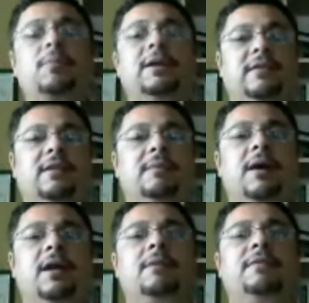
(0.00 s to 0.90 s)
two buttons on the
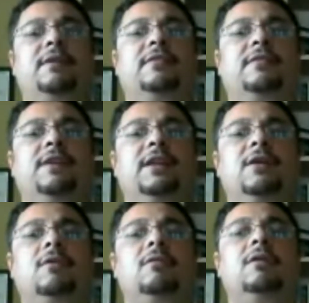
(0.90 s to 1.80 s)
bottom of this
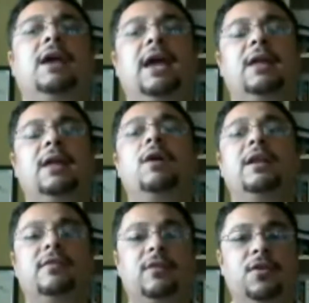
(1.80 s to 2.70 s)
video, and
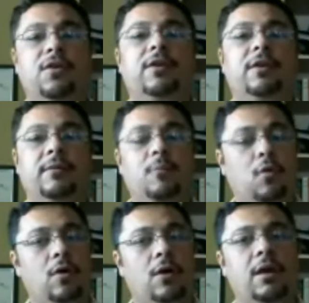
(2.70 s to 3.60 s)
one is Learn
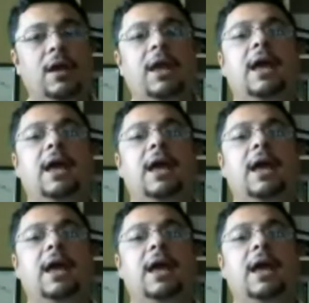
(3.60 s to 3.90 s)
More.